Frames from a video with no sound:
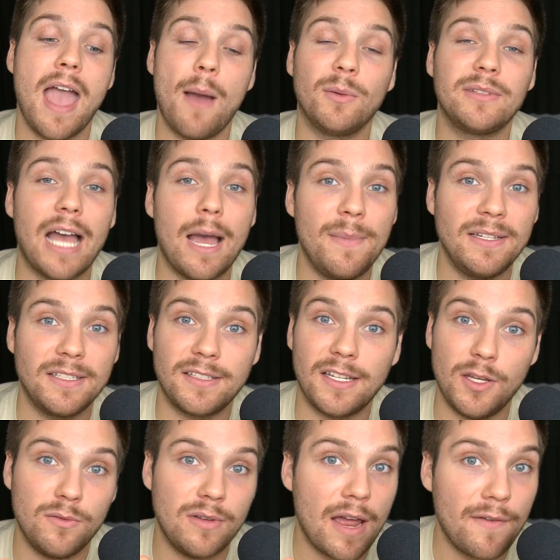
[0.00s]
And what that means is that
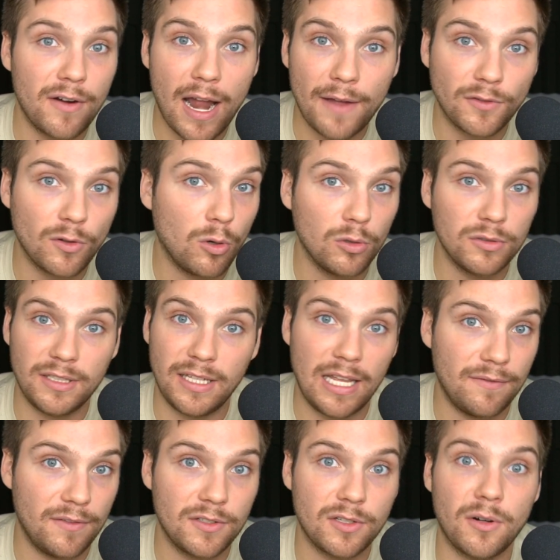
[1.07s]
you never have to hold any
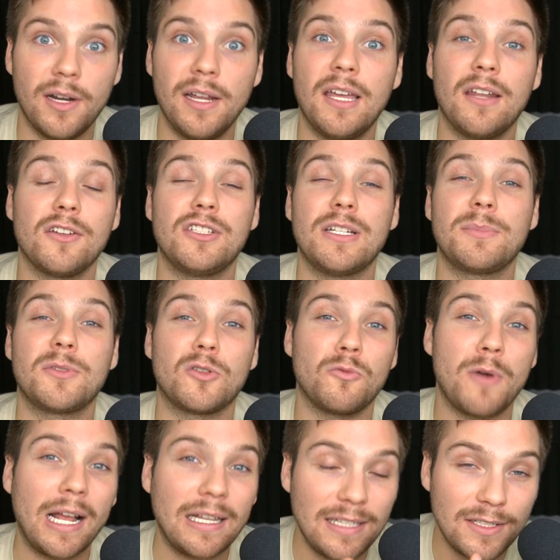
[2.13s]
inventory. It'll ship
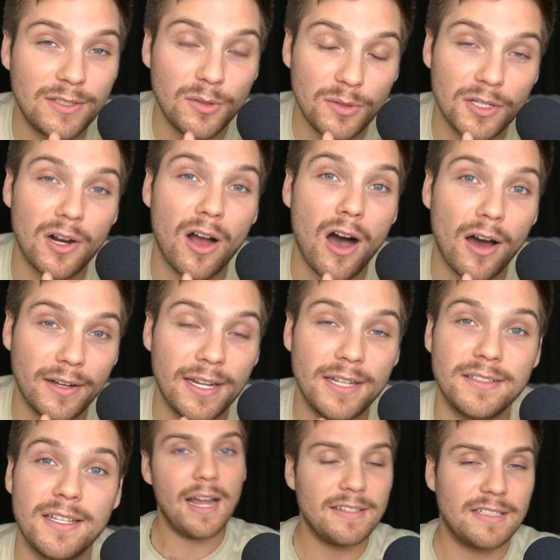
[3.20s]
directly to your
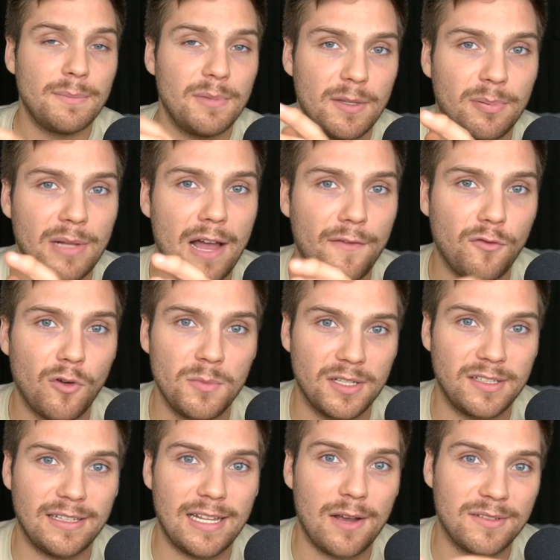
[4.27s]
audience. And simply the platform
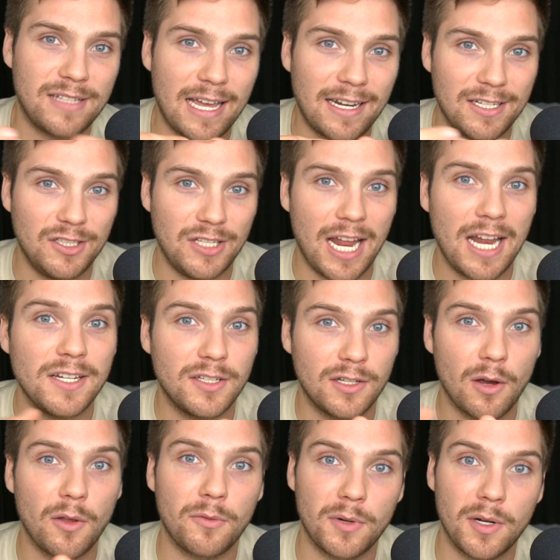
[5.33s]
just allows that exchange to
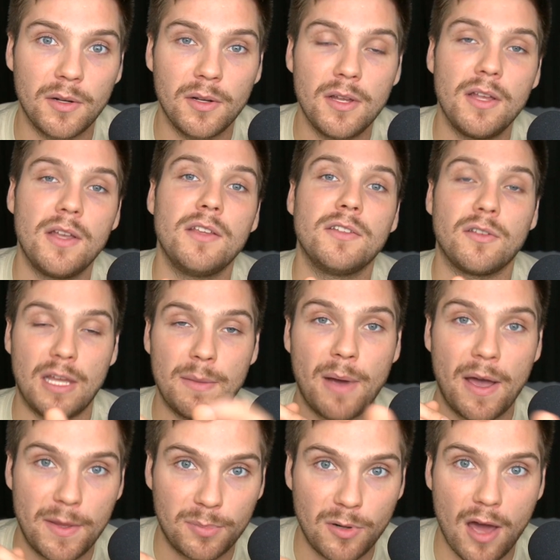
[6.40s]
go through. So they
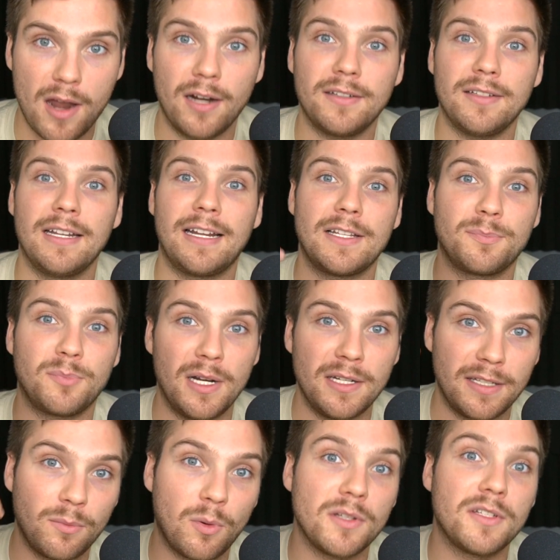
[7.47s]
buy the product, it gets
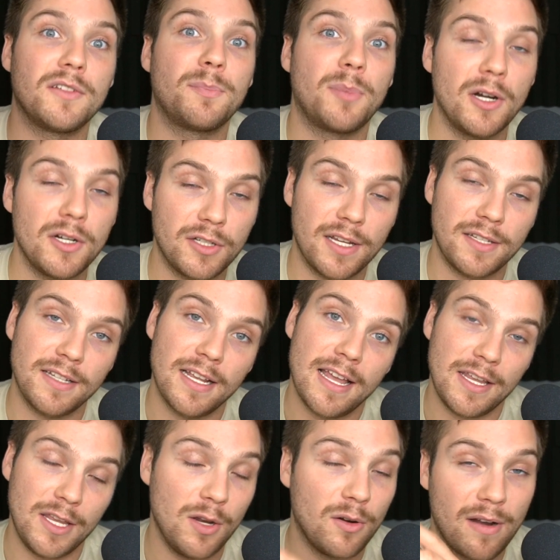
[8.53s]
printed once it's purchased.
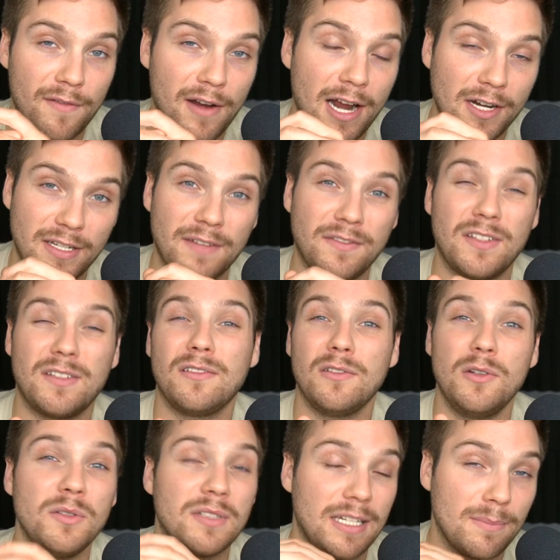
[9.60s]
You don't ever actually have to
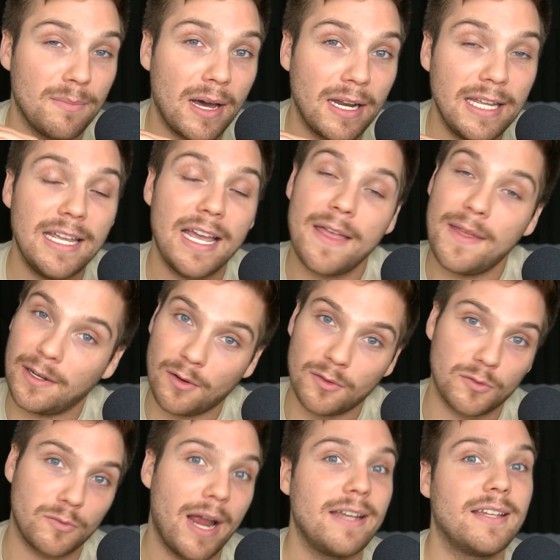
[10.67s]
lose any money and it
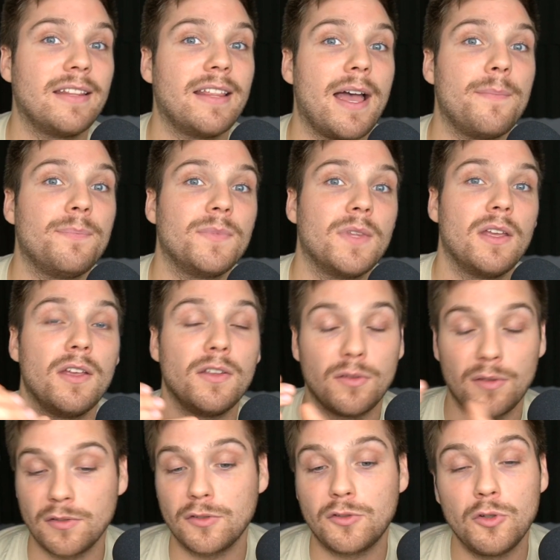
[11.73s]
goes right to them. So
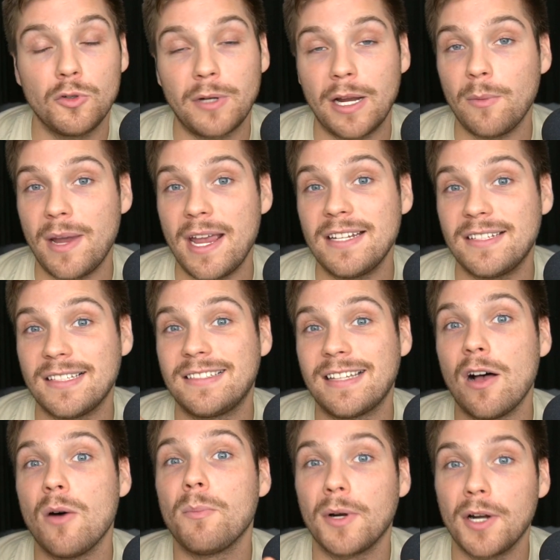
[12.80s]
those are 2 great ways to
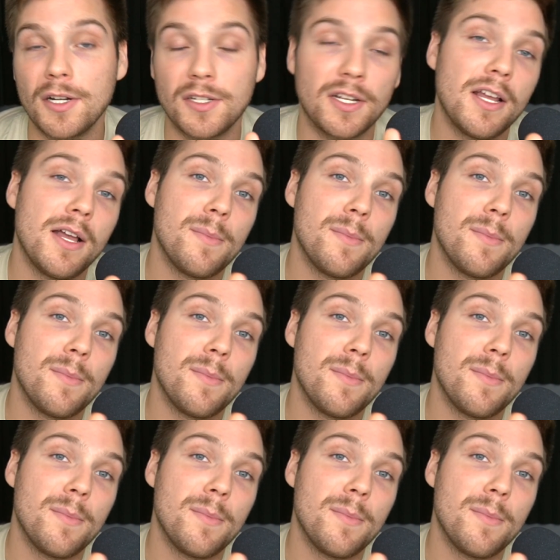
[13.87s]
sell merch.